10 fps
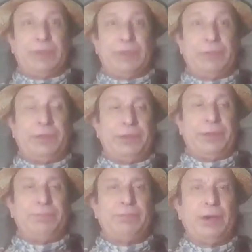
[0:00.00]
rid
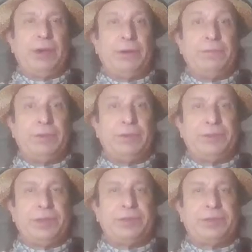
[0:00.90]
of
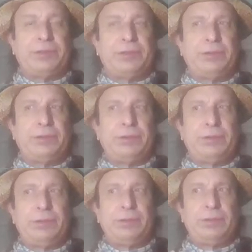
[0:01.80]
6
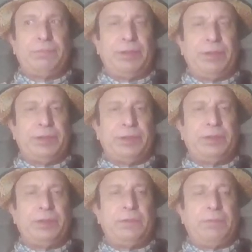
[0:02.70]
billion
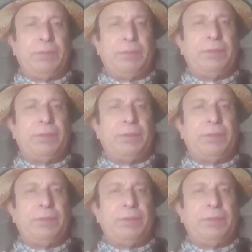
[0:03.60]
people